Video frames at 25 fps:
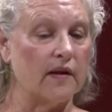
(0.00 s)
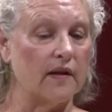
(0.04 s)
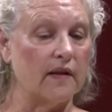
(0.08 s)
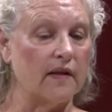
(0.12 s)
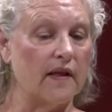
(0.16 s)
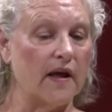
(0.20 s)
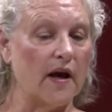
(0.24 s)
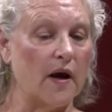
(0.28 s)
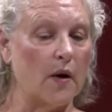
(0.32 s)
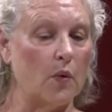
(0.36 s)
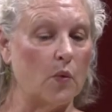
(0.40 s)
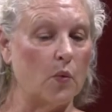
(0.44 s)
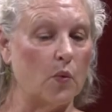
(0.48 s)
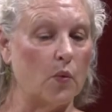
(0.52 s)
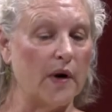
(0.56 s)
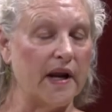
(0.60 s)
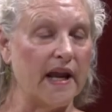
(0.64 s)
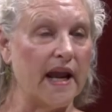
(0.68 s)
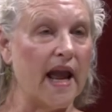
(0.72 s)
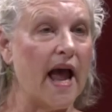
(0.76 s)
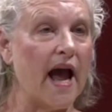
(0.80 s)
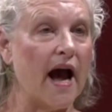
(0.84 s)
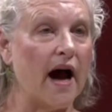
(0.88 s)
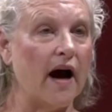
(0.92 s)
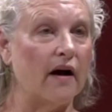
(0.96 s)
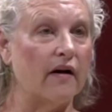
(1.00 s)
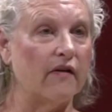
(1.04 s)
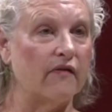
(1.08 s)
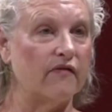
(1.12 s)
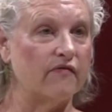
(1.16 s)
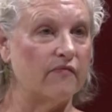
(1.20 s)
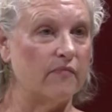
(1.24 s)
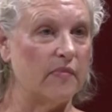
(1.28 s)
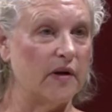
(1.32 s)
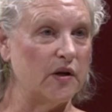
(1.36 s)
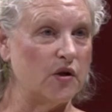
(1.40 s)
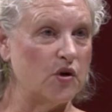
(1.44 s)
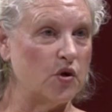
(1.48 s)
that we
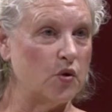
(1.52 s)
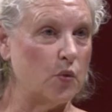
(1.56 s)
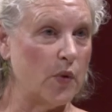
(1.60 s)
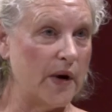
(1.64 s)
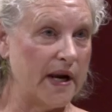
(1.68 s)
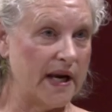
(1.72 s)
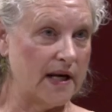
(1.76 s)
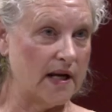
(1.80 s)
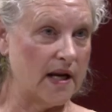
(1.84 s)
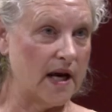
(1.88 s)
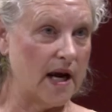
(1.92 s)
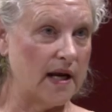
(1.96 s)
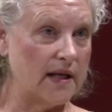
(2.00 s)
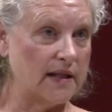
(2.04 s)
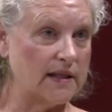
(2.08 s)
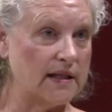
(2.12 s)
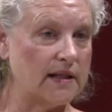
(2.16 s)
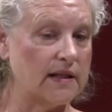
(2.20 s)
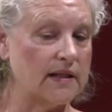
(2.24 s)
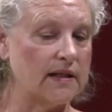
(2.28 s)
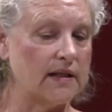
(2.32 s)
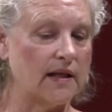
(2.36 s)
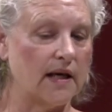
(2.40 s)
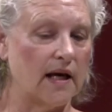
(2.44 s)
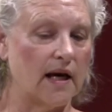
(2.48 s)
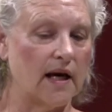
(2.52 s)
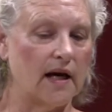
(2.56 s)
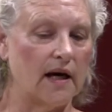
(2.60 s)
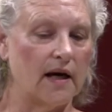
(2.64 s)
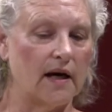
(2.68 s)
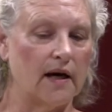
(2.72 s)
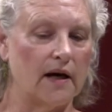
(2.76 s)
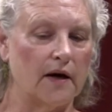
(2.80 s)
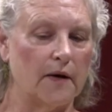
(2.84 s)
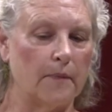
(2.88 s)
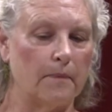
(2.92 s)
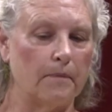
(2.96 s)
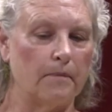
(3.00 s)
have between us,
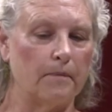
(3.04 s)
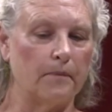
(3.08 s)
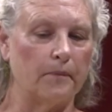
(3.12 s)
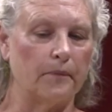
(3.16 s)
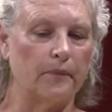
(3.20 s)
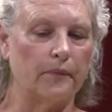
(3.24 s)
the